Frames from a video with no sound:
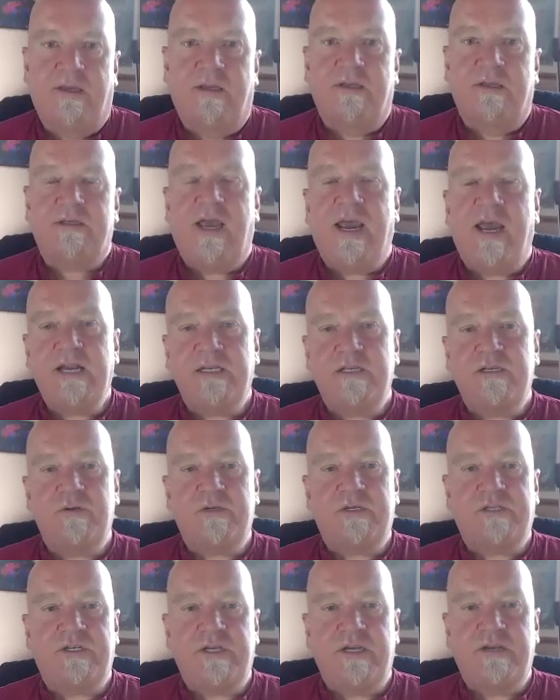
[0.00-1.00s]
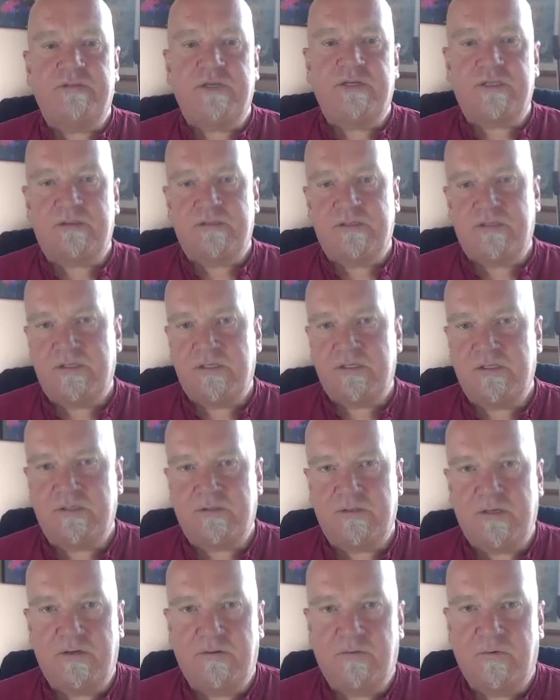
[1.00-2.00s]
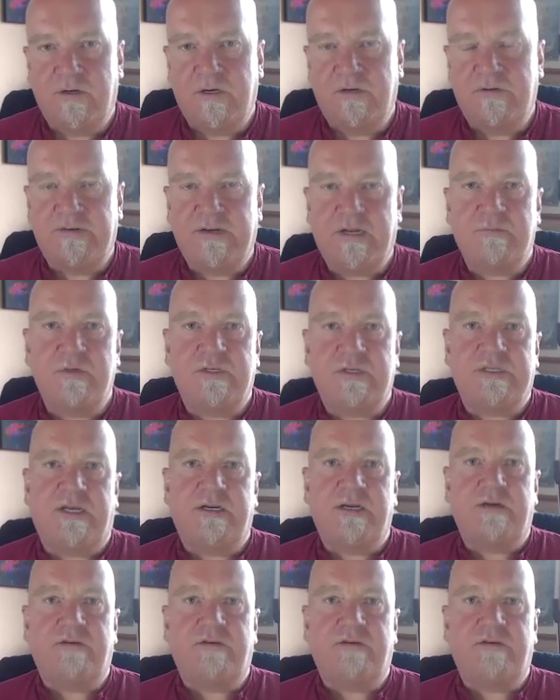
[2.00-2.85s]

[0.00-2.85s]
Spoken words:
So how do you achieve this? So this is what Lorrayn was saying.